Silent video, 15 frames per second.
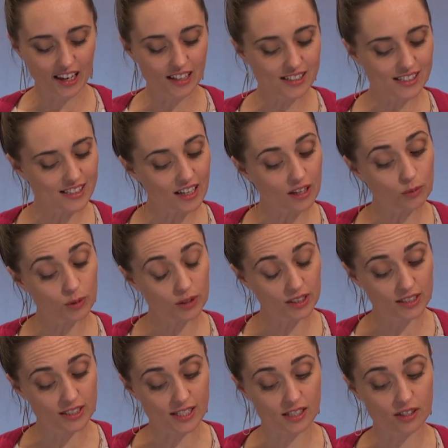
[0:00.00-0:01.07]
Is the
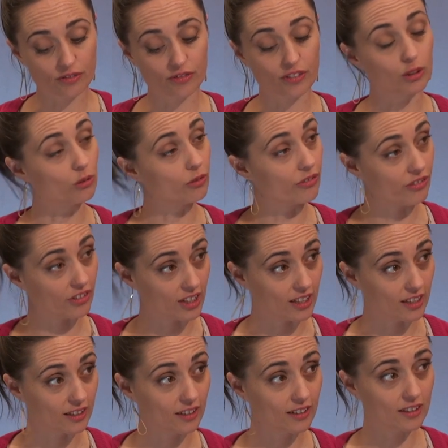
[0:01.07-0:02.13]
unwillingness to feel
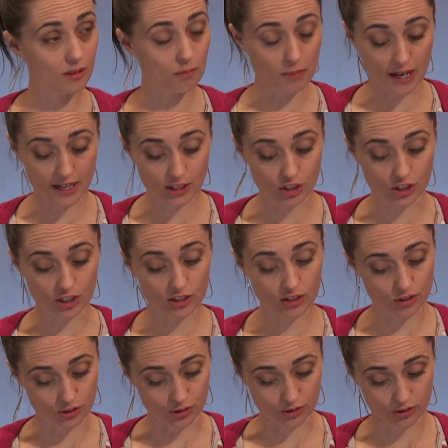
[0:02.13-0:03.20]
fear the major
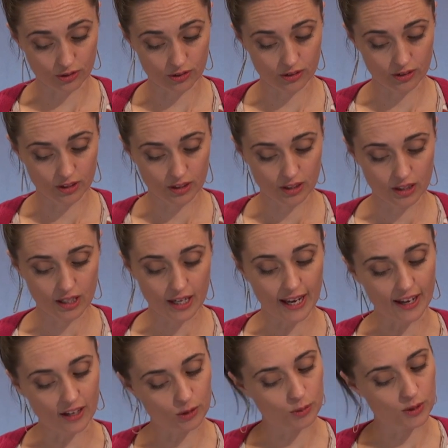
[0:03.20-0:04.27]
issue?
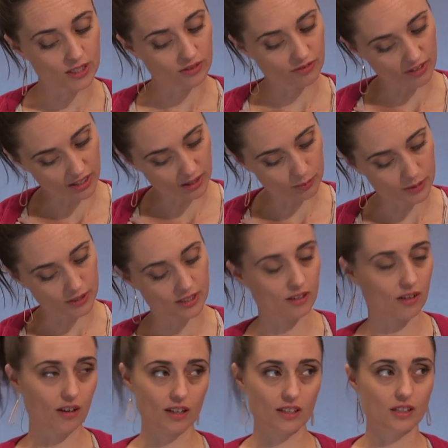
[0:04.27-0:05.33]
How do we develop a
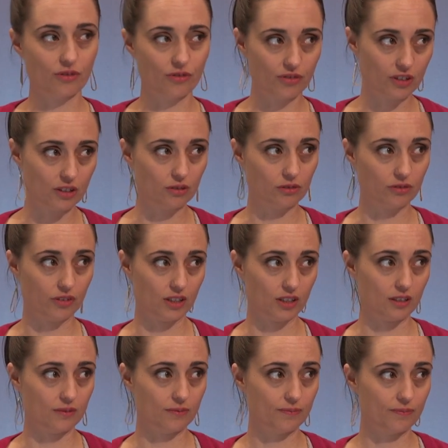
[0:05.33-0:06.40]
desire to feel
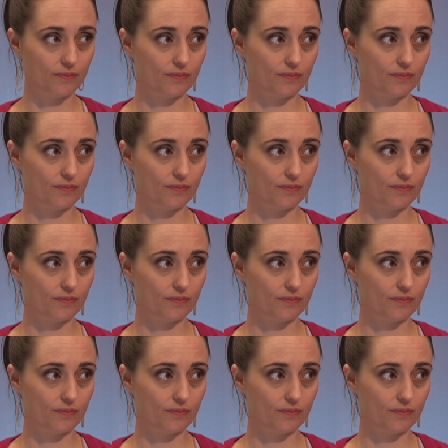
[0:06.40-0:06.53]
fear?